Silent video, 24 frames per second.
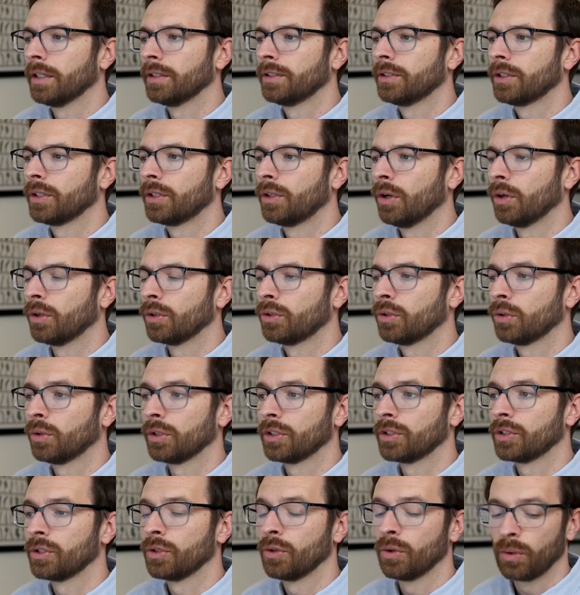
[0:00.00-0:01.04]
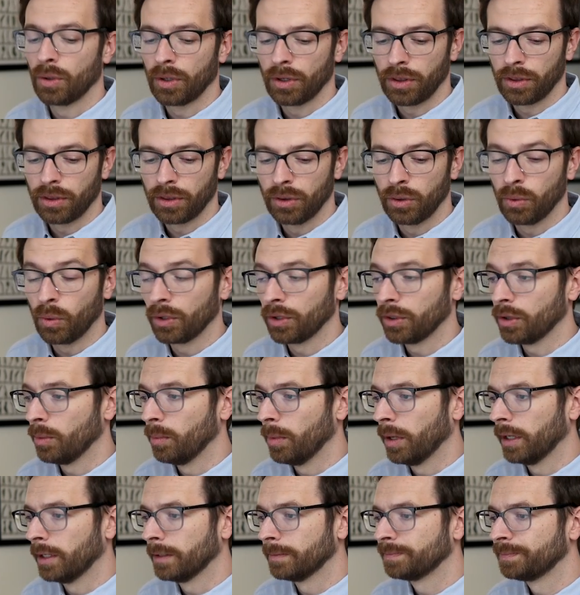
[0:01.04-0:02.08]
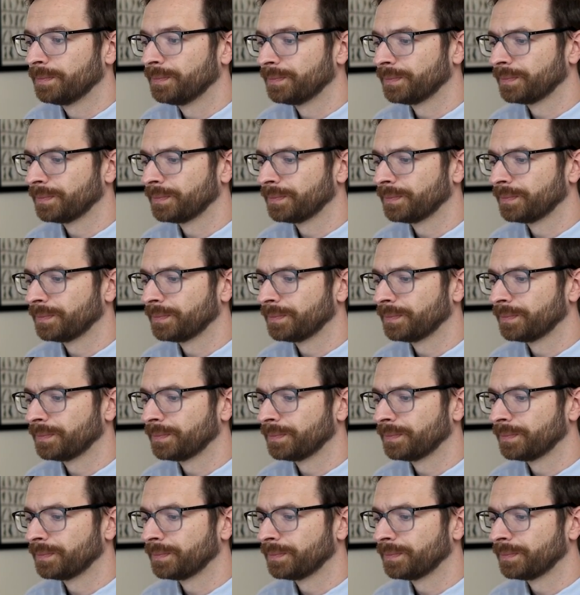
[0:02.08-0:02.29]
to go towards North Omaha.